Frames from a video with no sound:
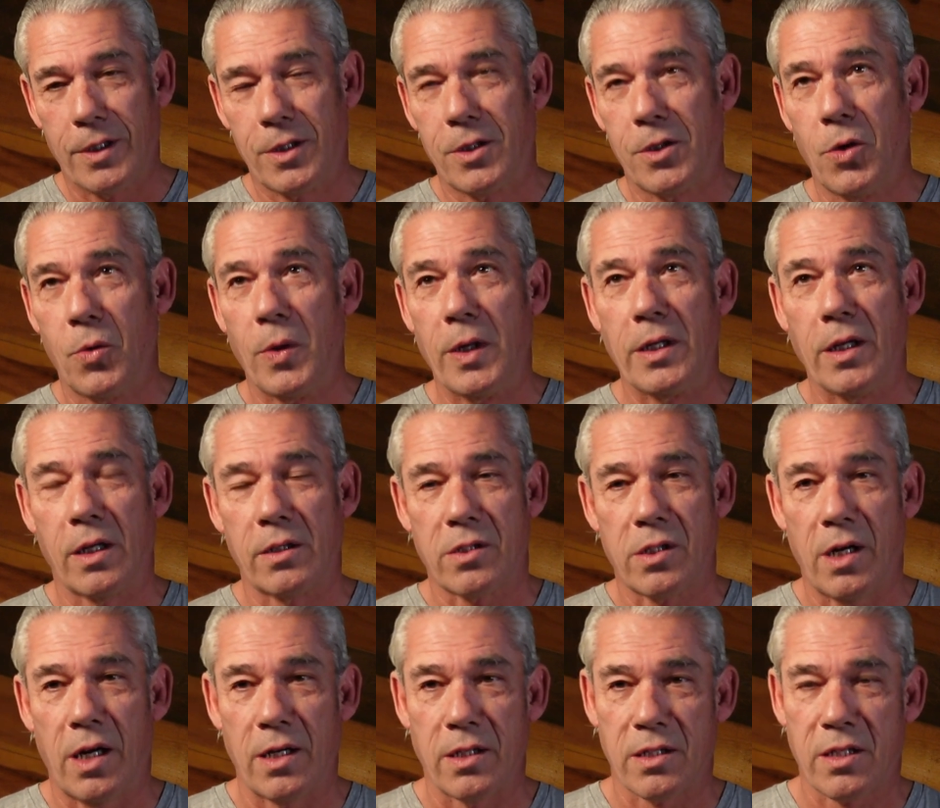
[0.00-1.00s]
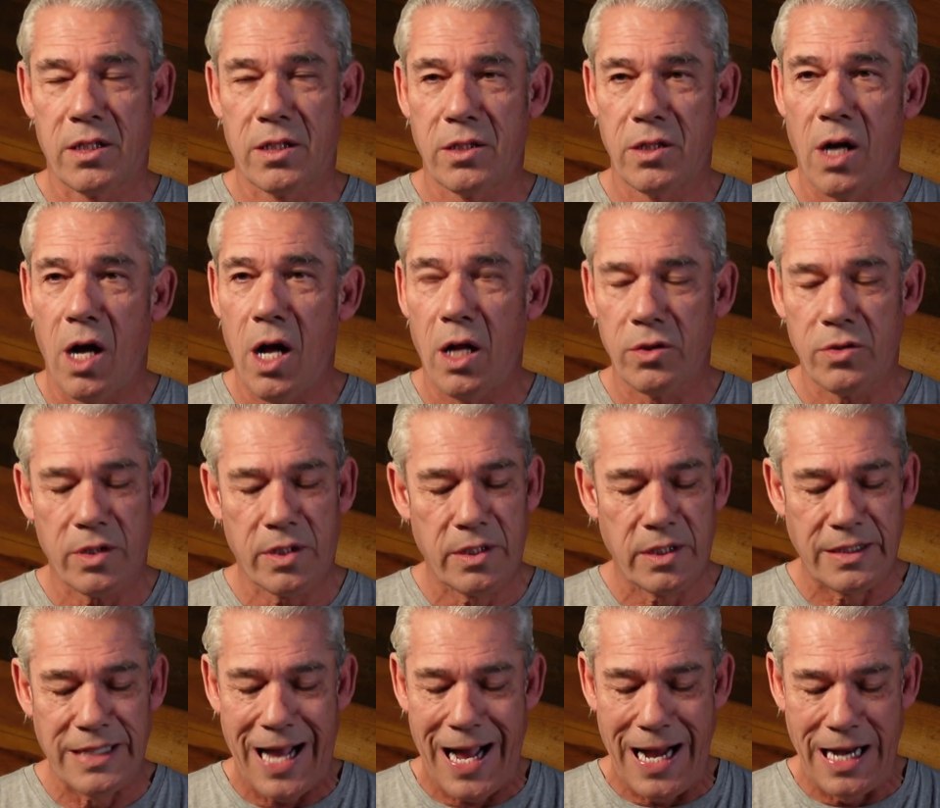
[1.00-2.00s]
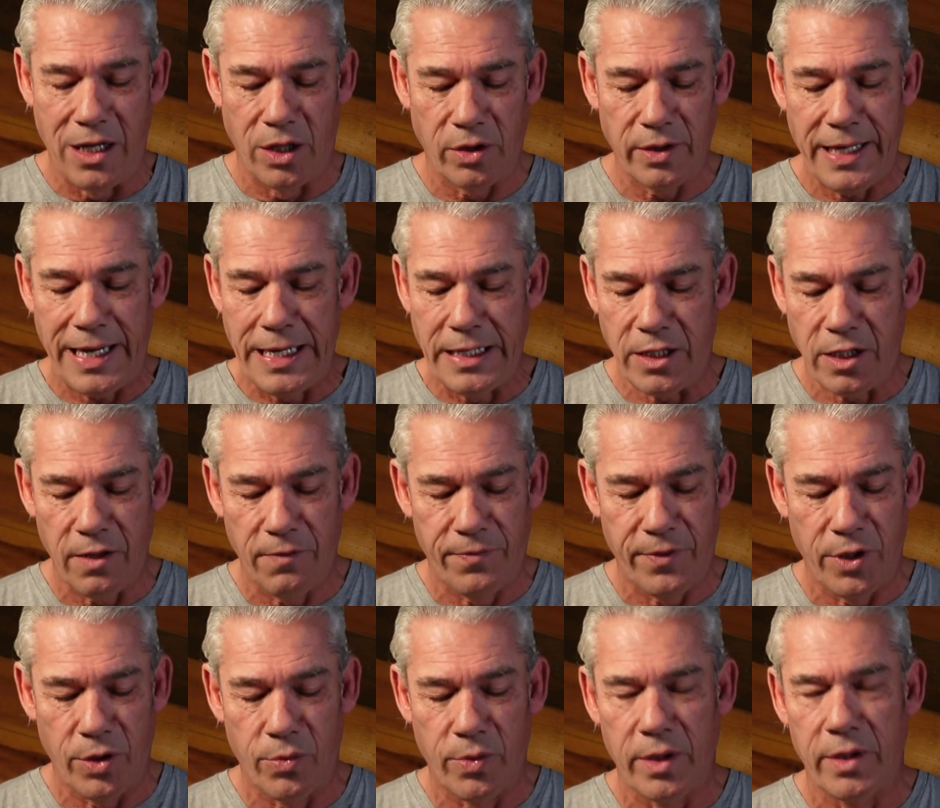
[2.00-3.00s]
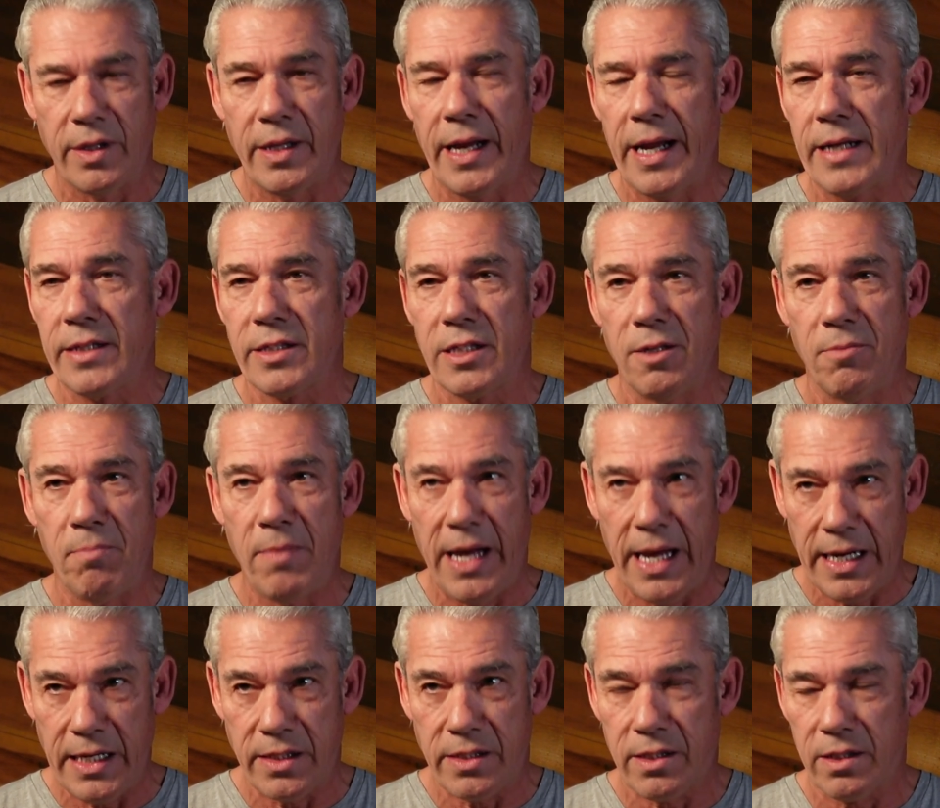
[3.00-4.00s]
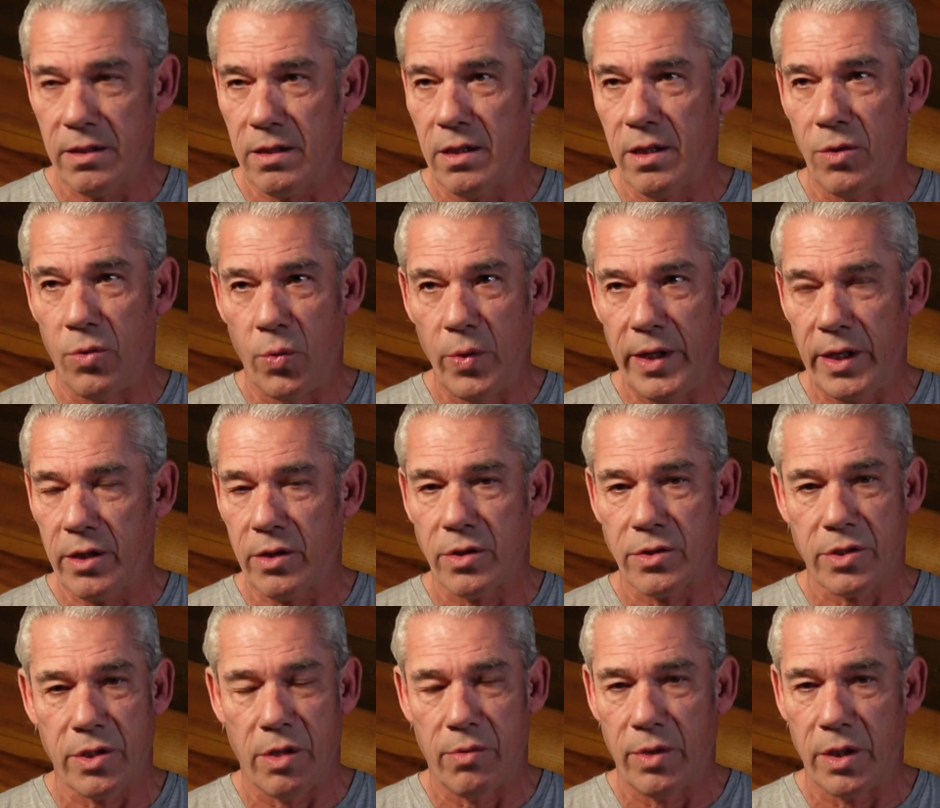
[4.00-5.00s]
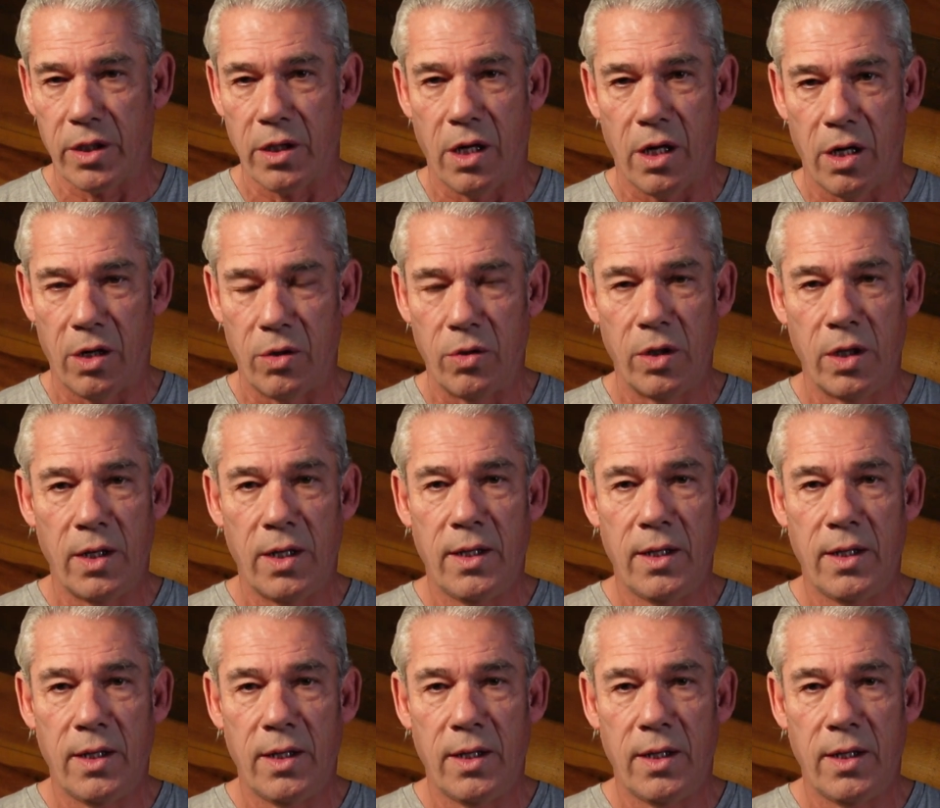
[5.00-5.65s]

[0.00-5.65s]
doing this assault-style interview with Nancy Mace a week or so ago,